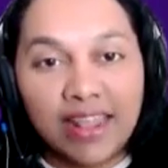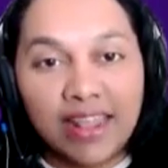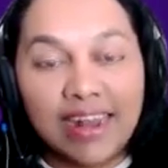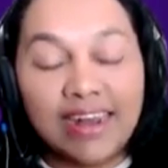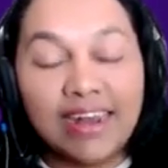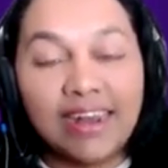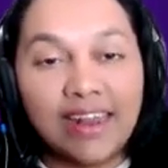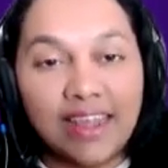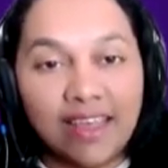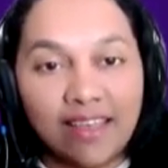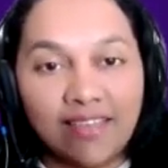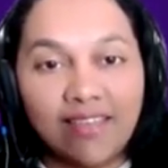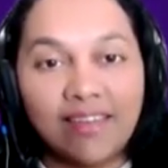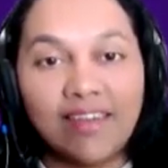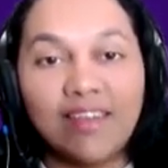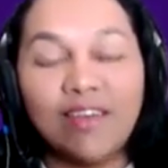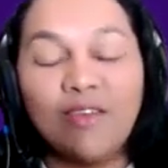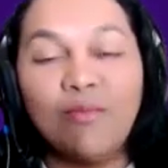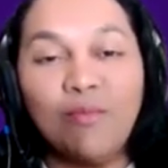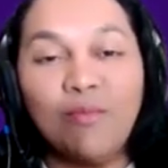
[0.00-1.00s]
and then
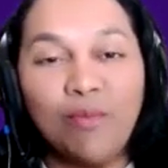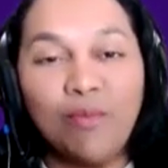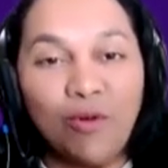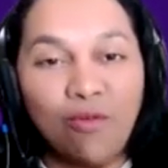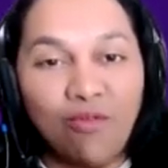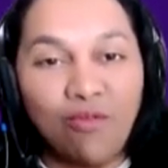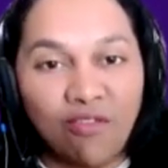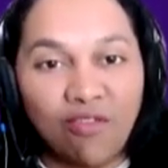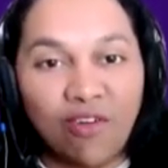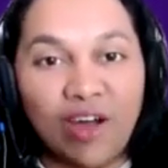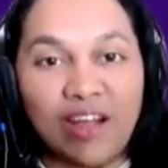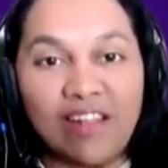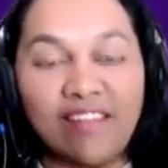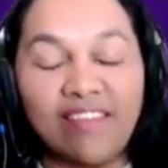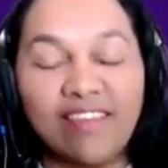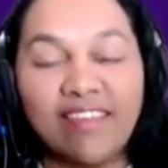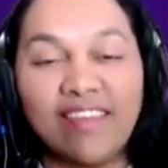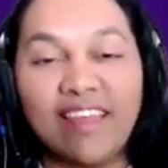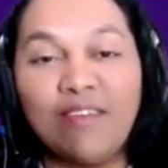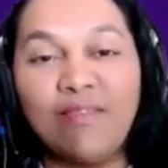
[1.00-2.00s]
test proof of
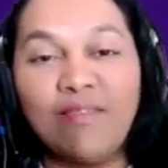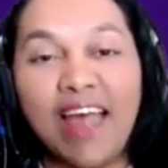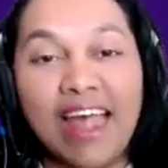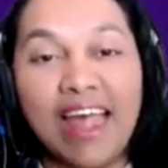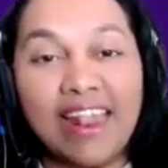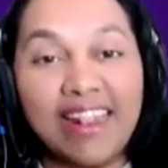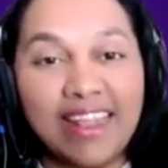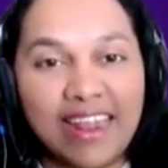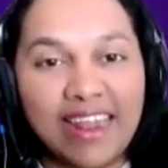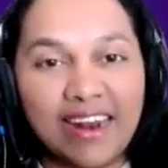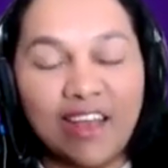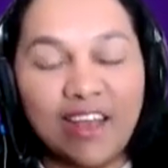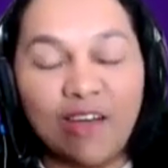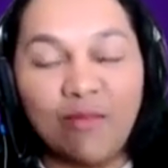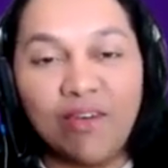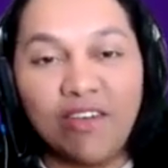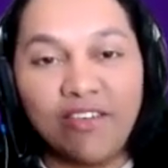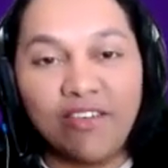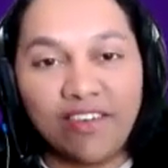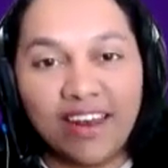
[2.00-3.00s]
concept and
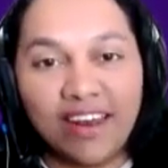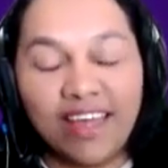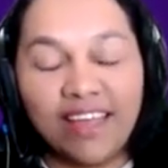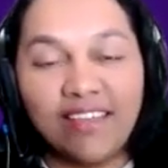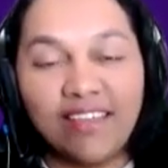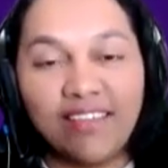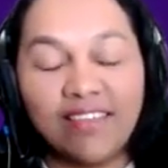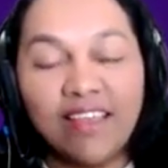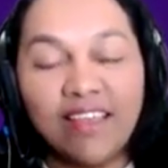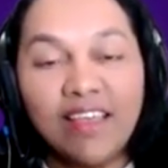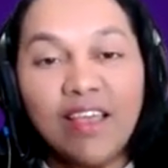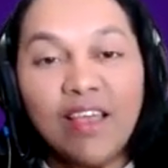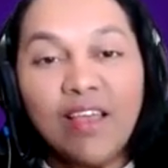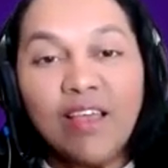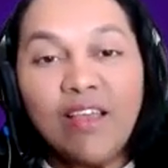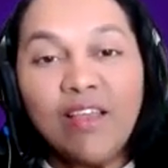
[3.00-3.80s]
then commercialize.